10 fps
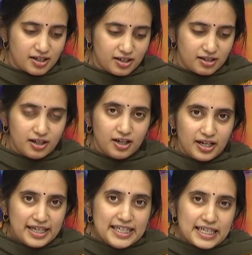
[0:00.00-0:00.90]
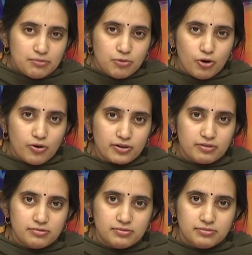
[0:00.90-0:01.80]
uh, a little more
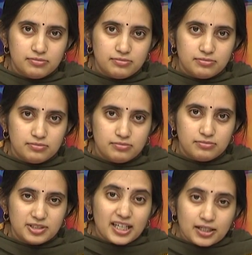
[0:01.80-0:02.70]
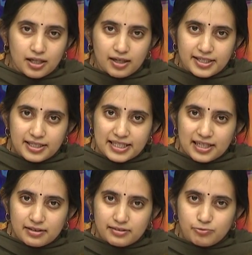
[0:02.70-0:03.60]
subtle, a
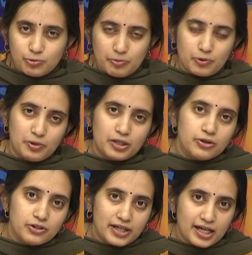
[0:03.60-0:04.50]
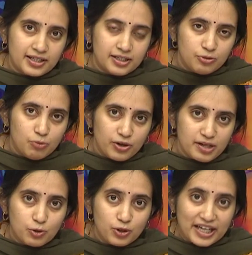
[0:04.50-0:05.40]
little, we're going to get into more
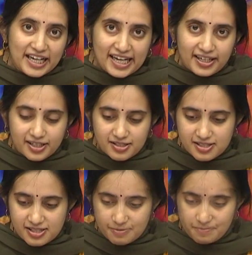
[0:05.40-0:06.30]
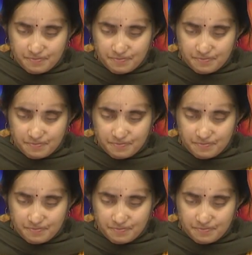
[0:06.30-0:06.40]
and more gray areas.